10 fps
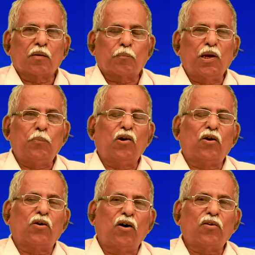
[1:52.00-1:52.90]
people
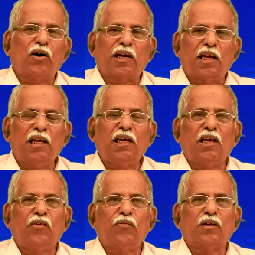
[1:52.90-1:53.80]
are not got any
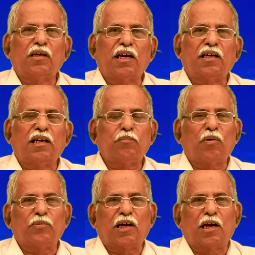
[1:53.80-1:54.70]
return
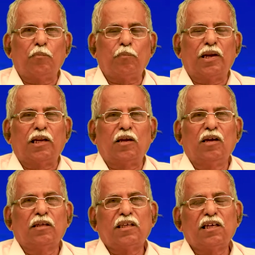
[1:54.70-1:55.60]
from the company.
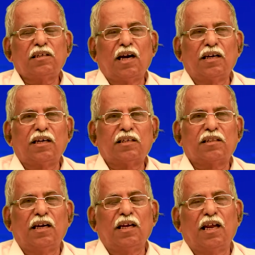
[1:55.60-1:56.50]
They started
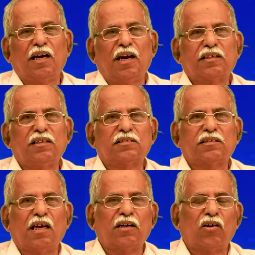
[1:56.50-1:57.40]
sending
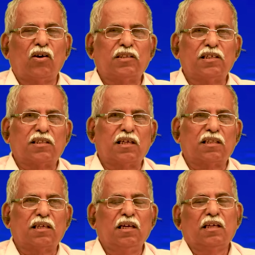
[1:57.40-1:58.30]
letters and all these
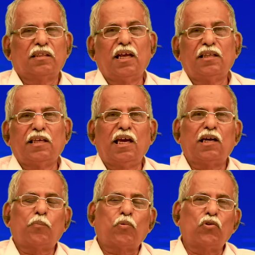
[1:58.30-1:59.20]
things. Then they
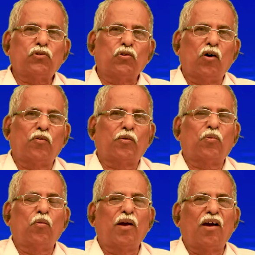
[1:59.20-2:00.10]
are approached to our
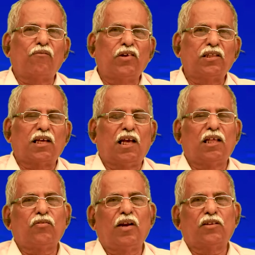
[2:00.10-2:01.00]
Bombay office
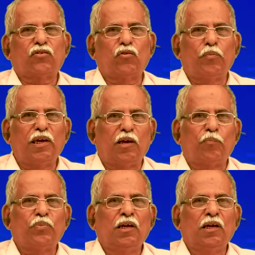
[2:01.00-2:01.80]
as well as to me,